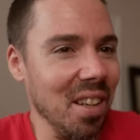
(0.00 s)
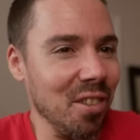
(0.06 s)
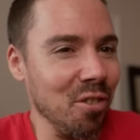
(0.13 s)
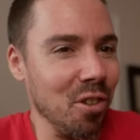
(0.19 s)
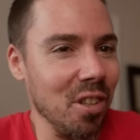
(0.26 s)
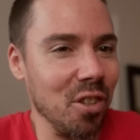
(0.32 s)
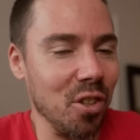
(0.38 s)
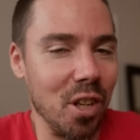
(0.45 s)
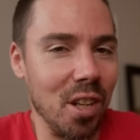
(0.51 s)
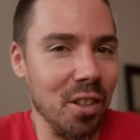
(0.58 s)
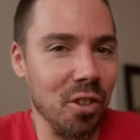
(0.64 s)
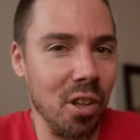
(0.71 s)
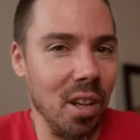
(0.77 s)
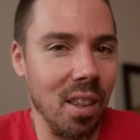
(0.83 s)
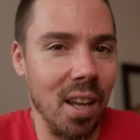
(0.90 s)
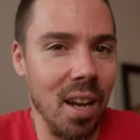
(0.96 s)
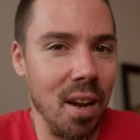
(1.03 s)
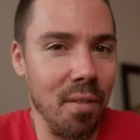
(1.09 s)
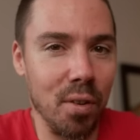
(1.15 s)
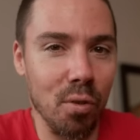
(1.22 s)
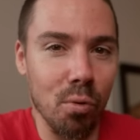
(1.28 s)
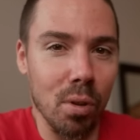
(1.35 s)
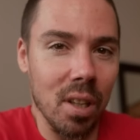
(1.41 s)
That's disgusting. They
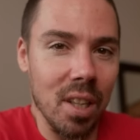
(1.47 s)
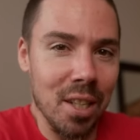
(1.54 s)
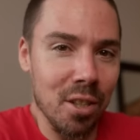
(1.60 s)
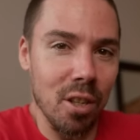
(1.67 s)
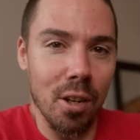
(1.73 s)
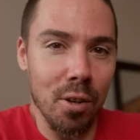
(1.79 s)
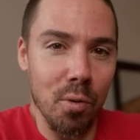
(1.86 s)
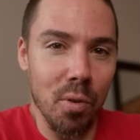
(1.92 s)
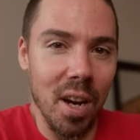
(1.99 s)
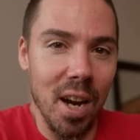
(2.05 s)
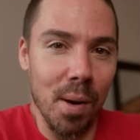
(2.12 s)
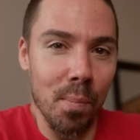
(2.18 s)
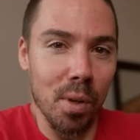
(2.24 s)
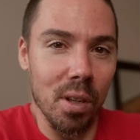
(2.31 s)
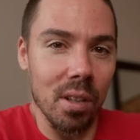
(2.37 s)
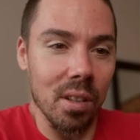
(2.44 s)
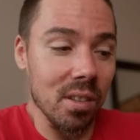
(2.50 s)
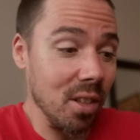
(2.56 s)
haven't released a new camera